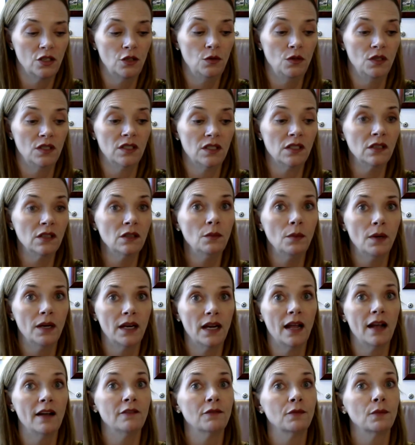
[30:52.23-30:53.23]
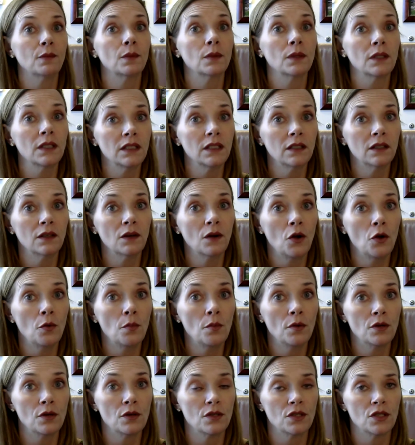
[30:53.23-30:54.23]
you still want to have really good
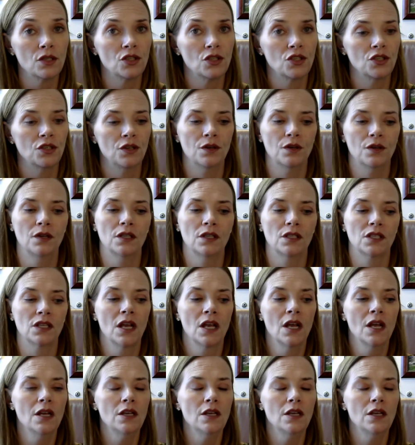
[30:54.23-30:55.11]
homeowners insurance.